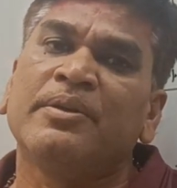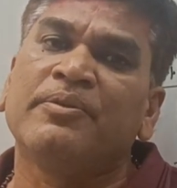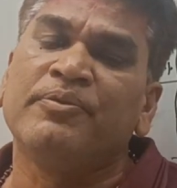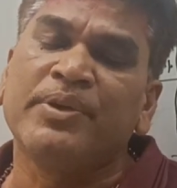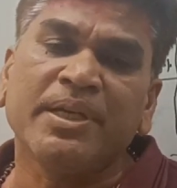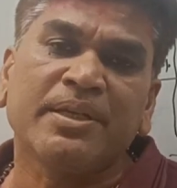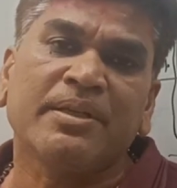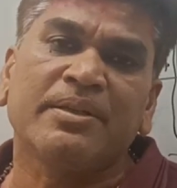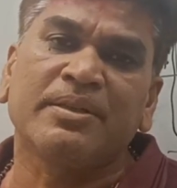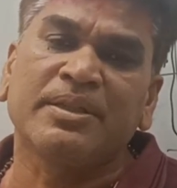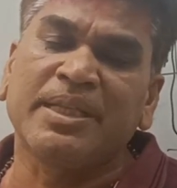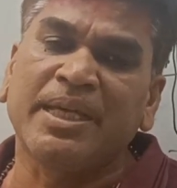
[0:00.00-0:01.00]
where
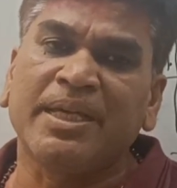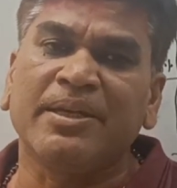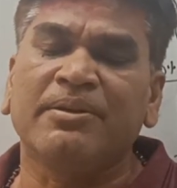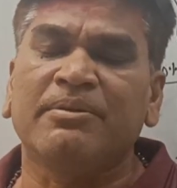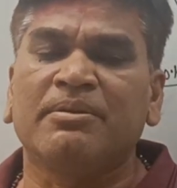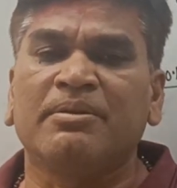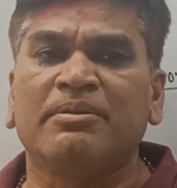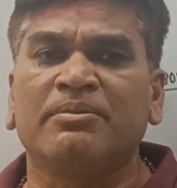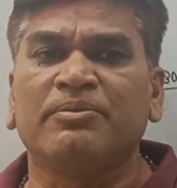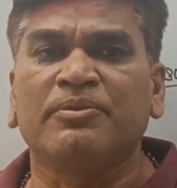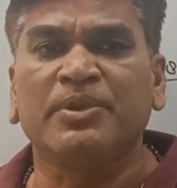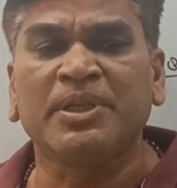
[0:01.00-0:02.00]
they have
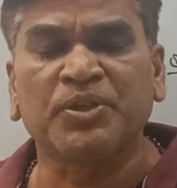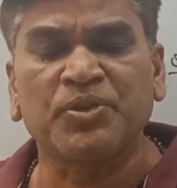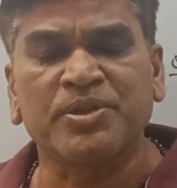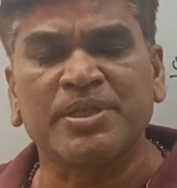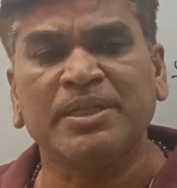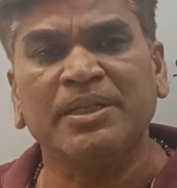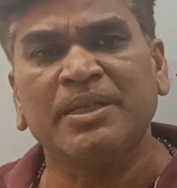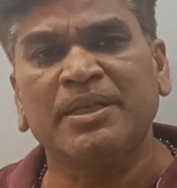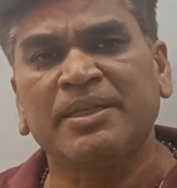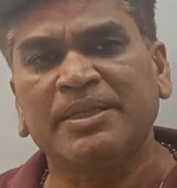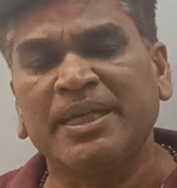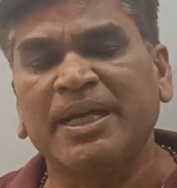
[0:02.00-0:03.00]
in question
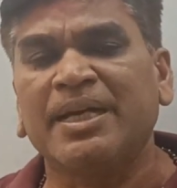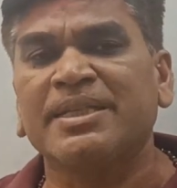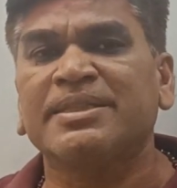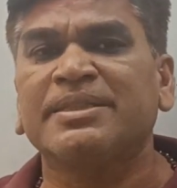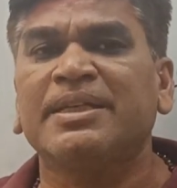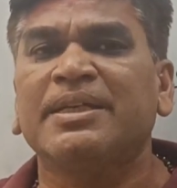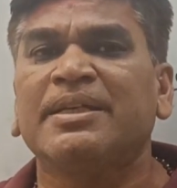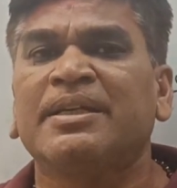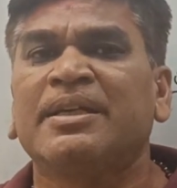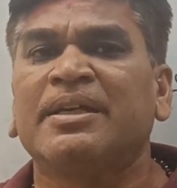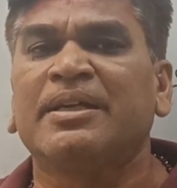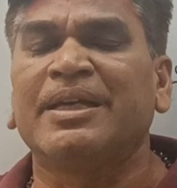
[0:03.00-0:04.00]
they ask
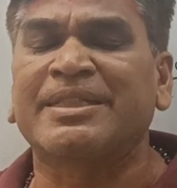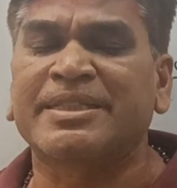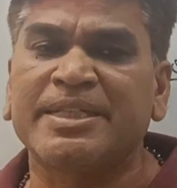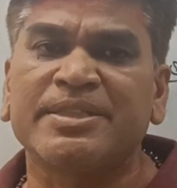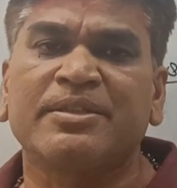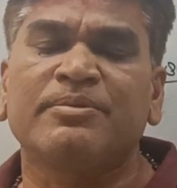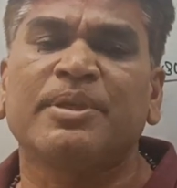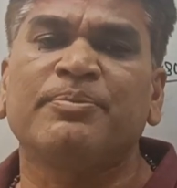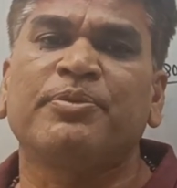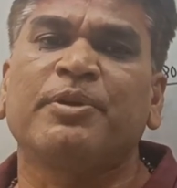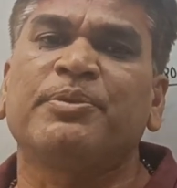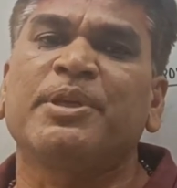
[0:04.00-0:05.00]
the extension of
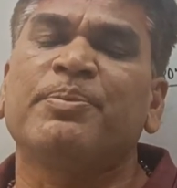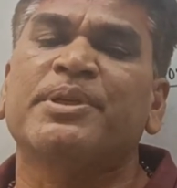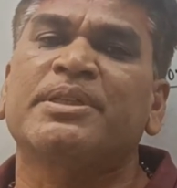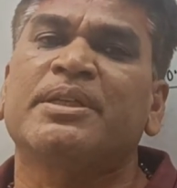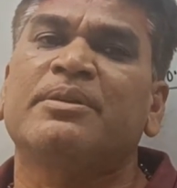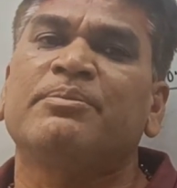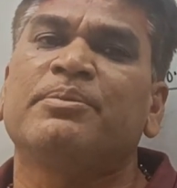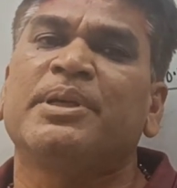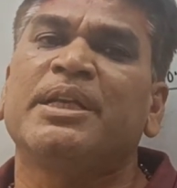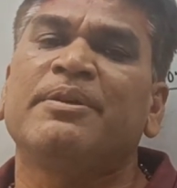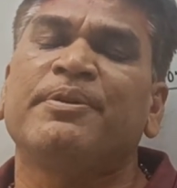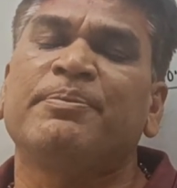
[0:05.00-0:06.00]
the 50%
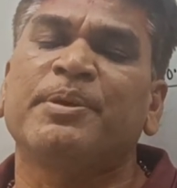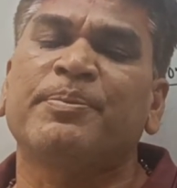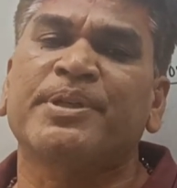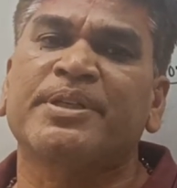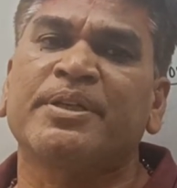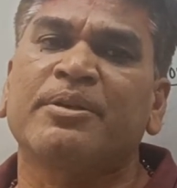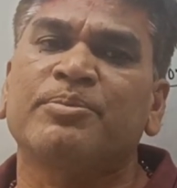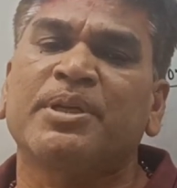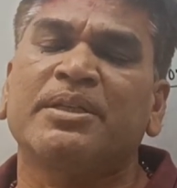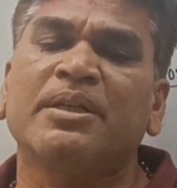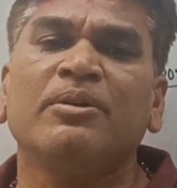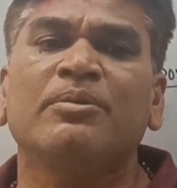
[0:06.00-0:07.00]
middle 50% of
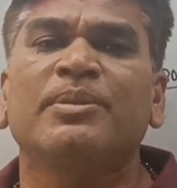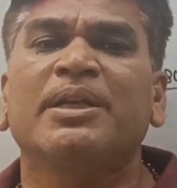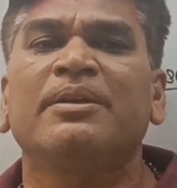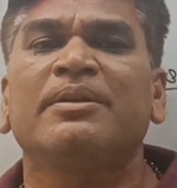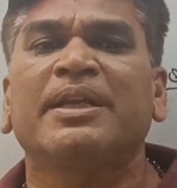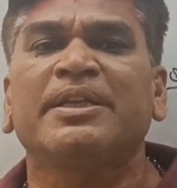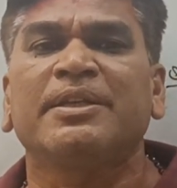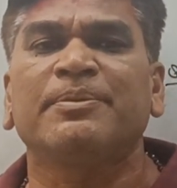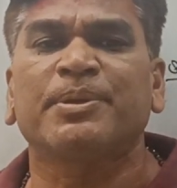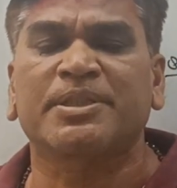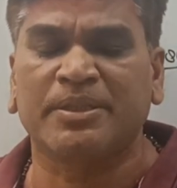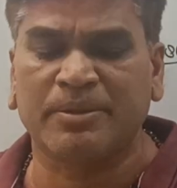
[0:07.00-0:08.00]
data or middle
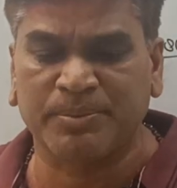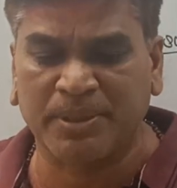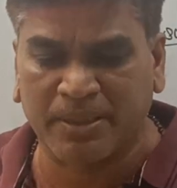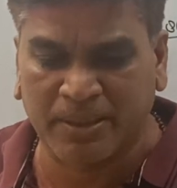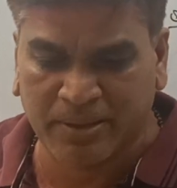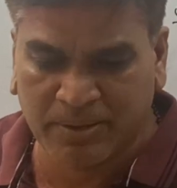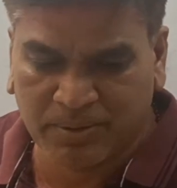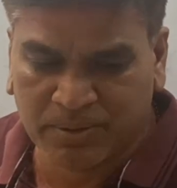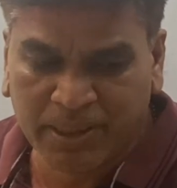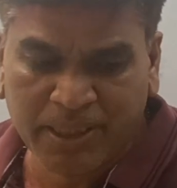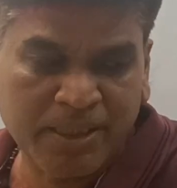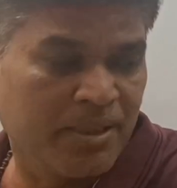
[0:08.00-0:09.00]
90% of the data.
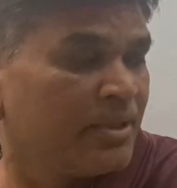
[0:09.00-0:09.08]
Okay,